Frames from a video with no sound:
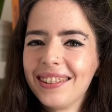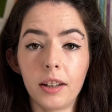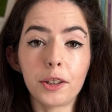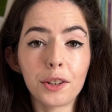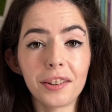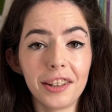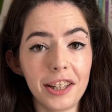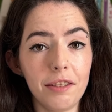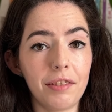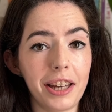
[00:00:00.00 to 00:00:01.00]
I couldn't
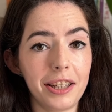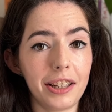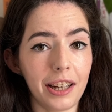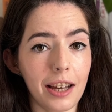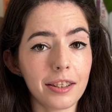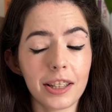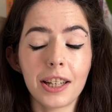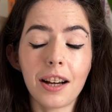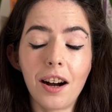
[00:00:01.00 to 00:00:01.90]
leave a classic